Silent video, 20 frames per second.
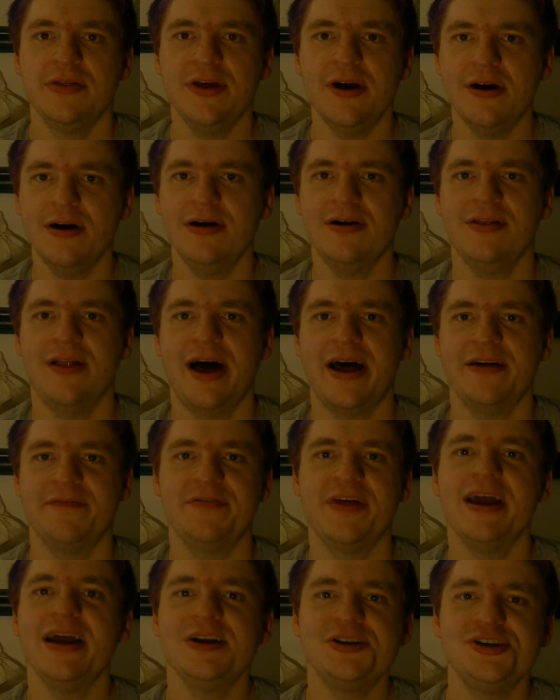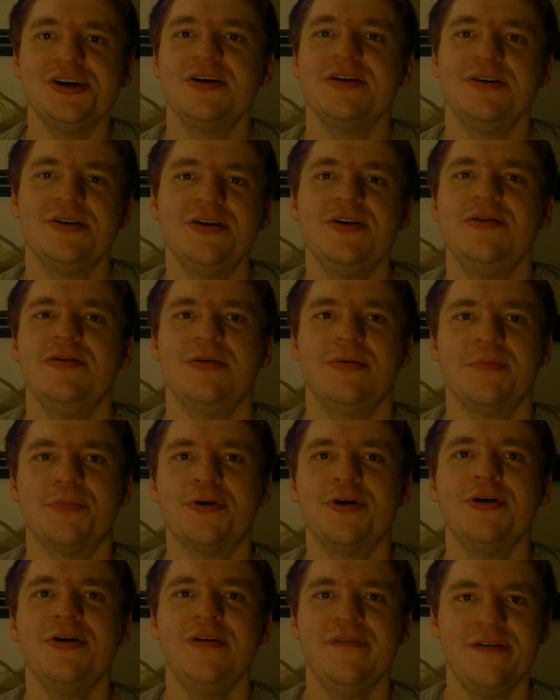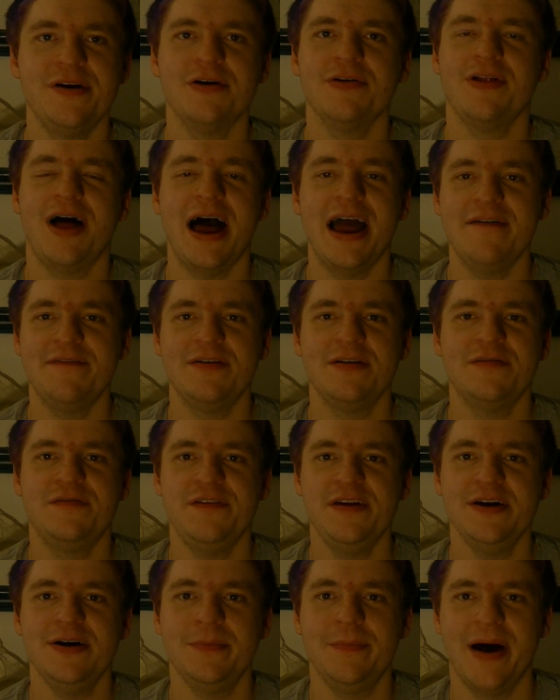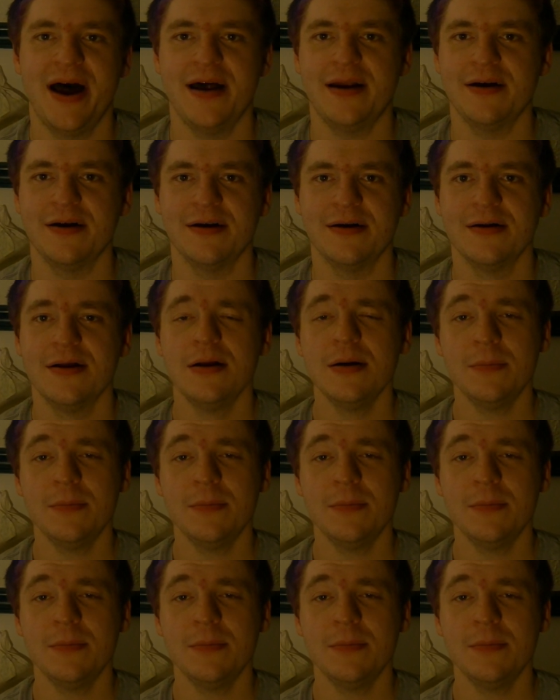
There are a lot of things you can do to improve your life and feel better,